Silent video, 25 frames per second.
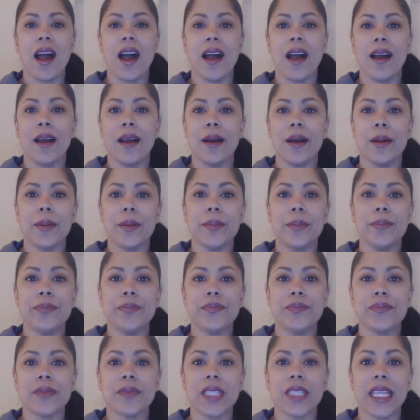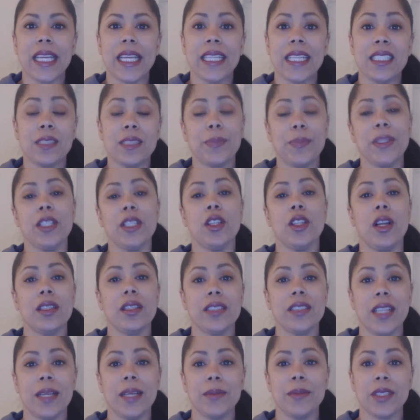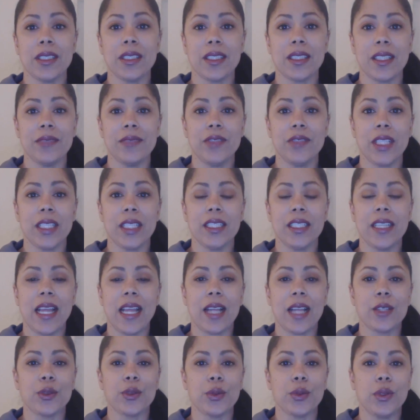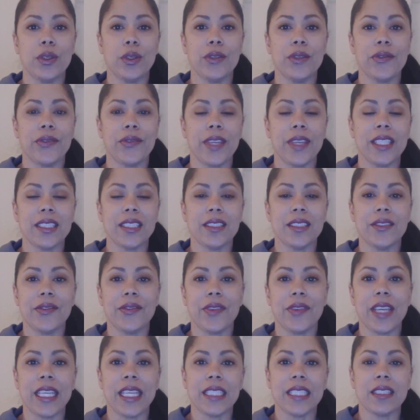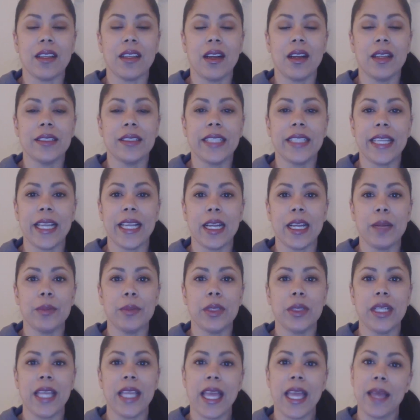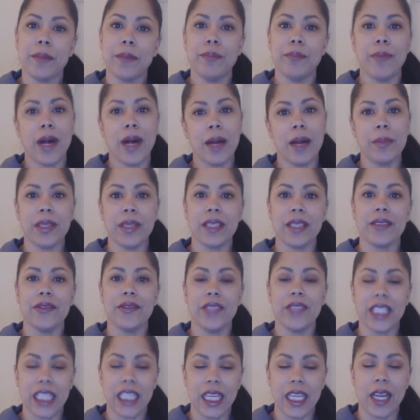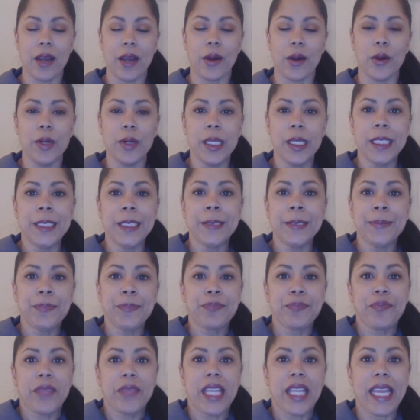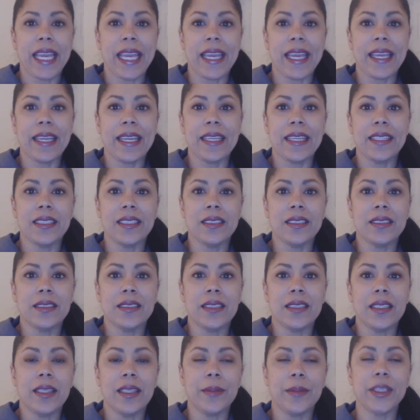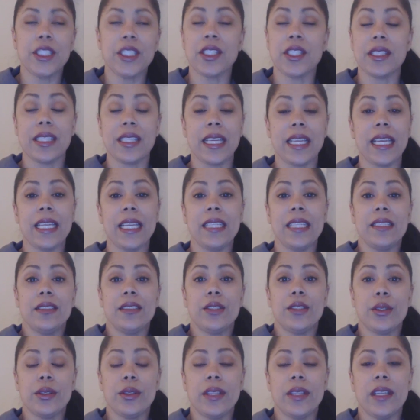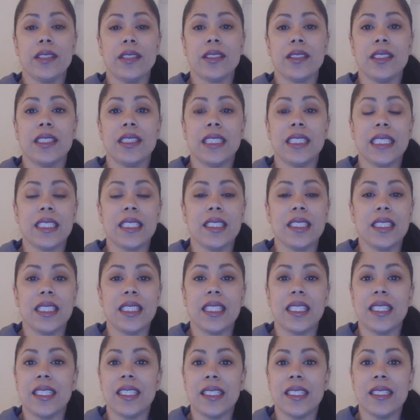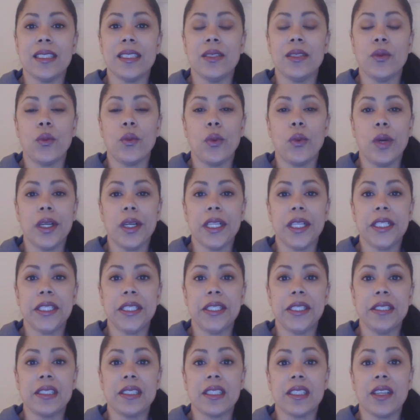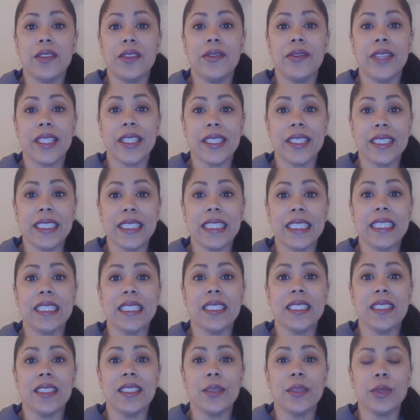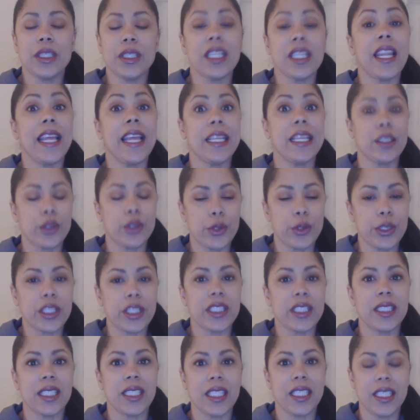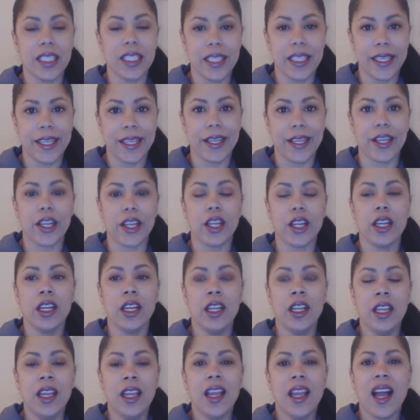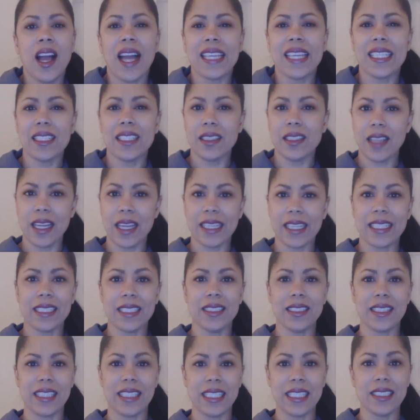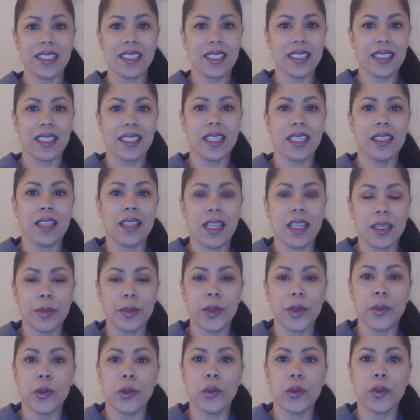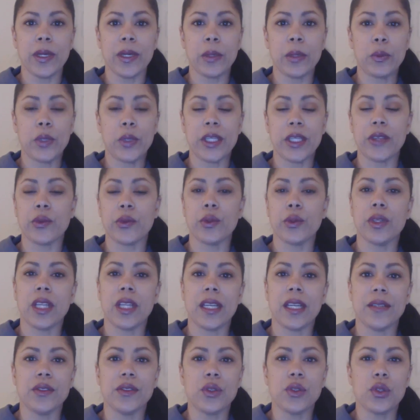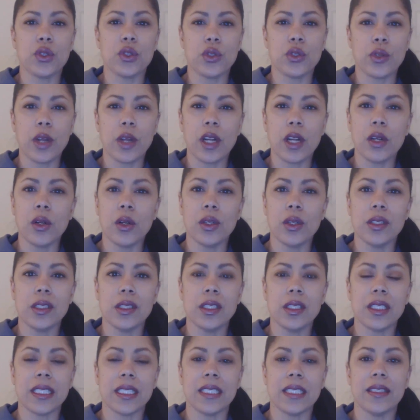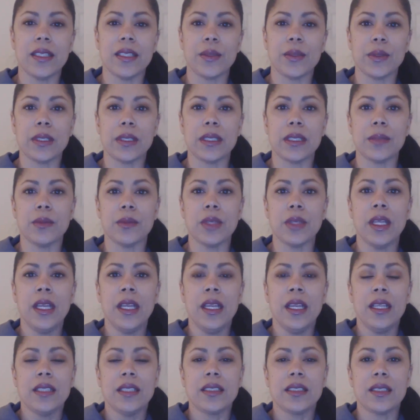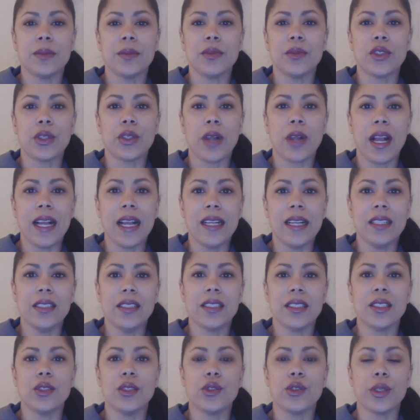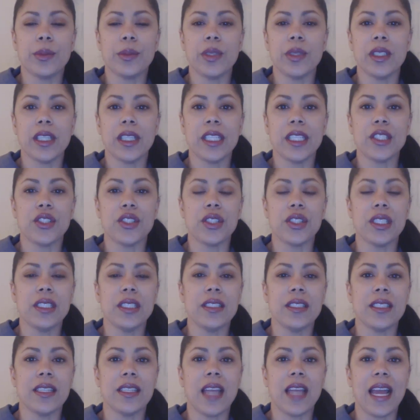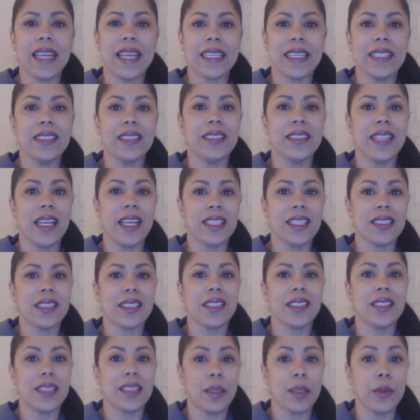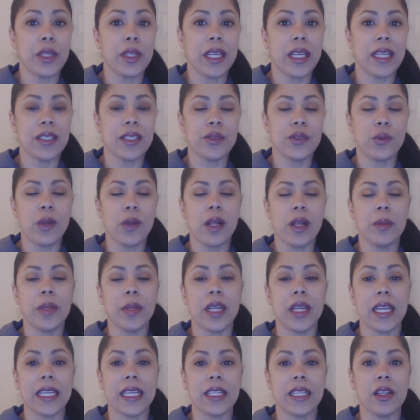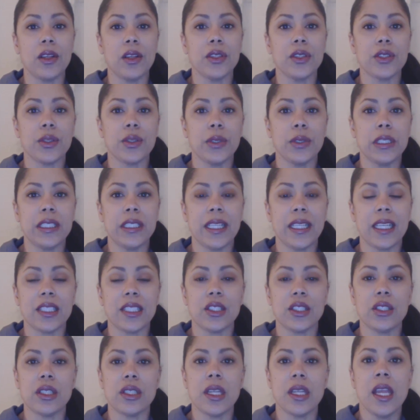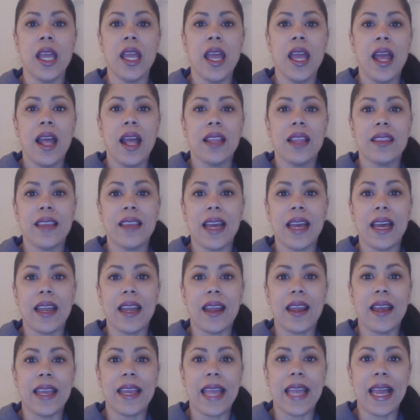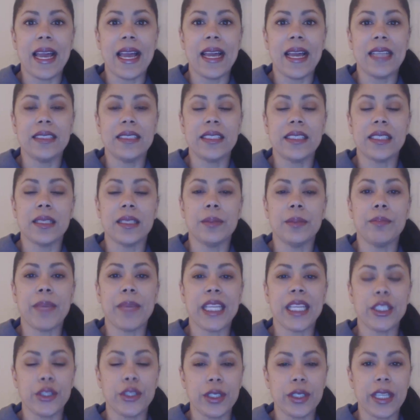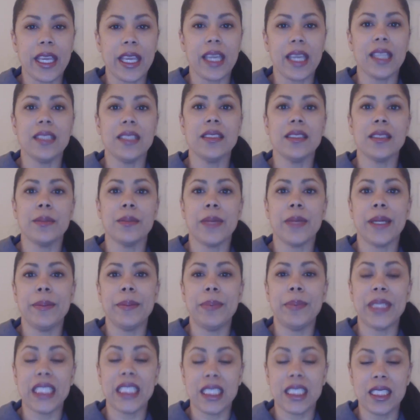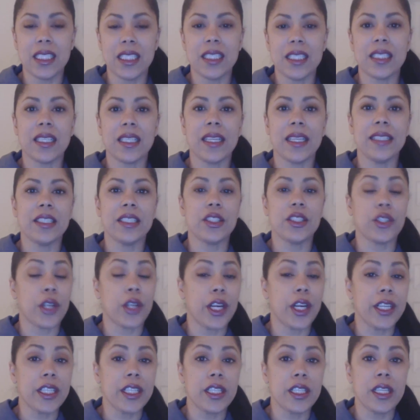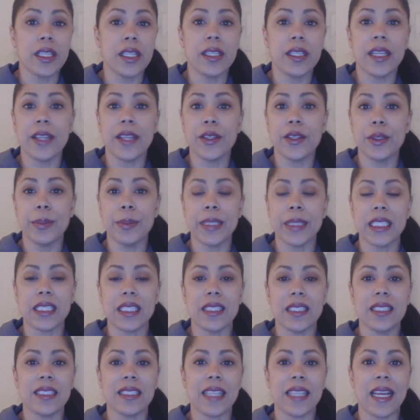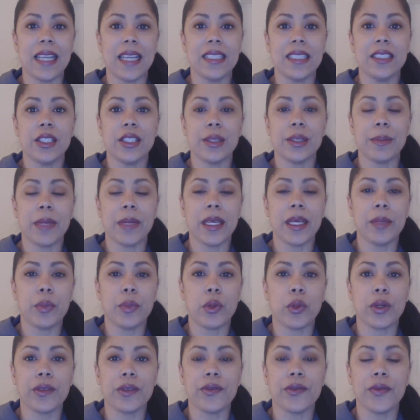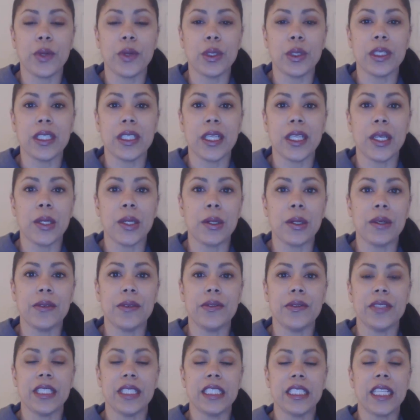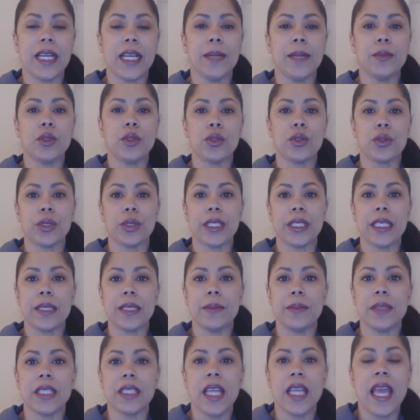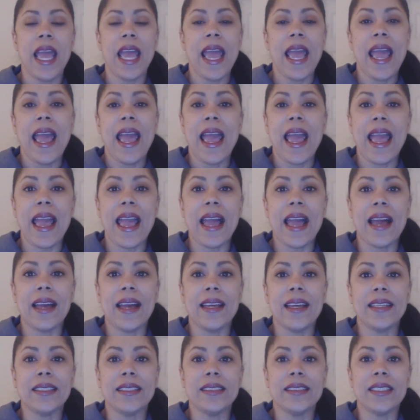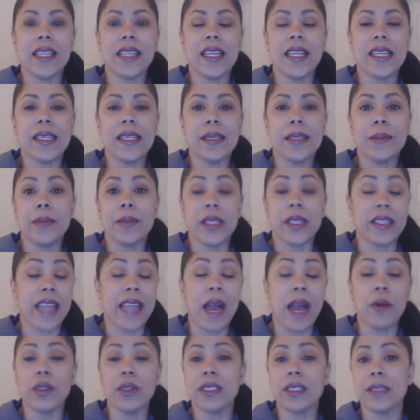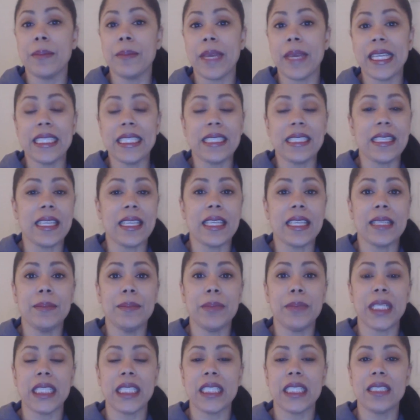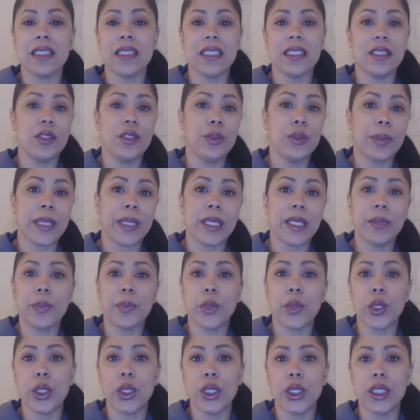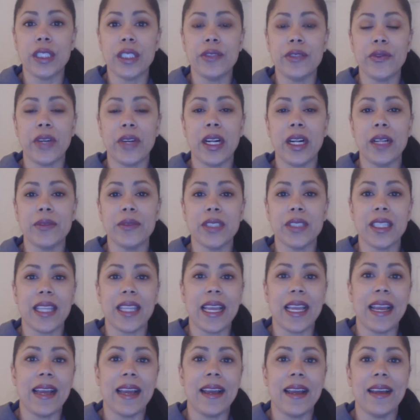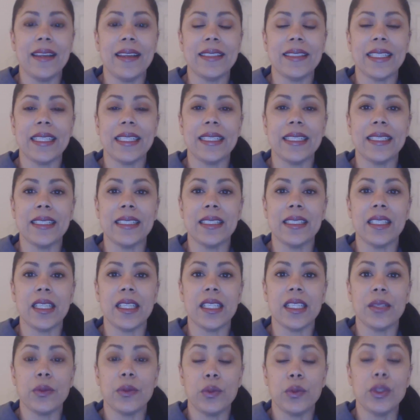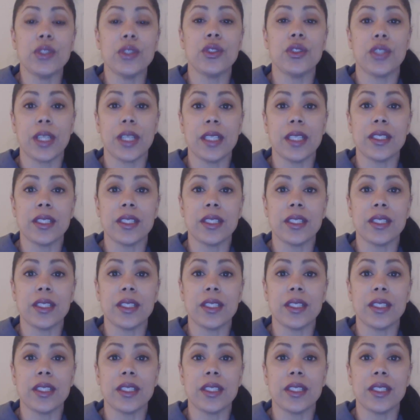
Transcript: Um, and it's been a long time since I've done an actual face-to-face, on-camera, head-bobbing video. And let me just say two thousand sixteen was a very, it was an interesting year. I get a lot of consensus that a lot of people w went through a lot of struggles, and there was some, some trials and tribulations, and I can attest to some of that as well, but I can also attest that I had some major gains in my business. I started another business, added to my portfolio of income streams, and um, that was amazing, meeting the new people involved in that, and it was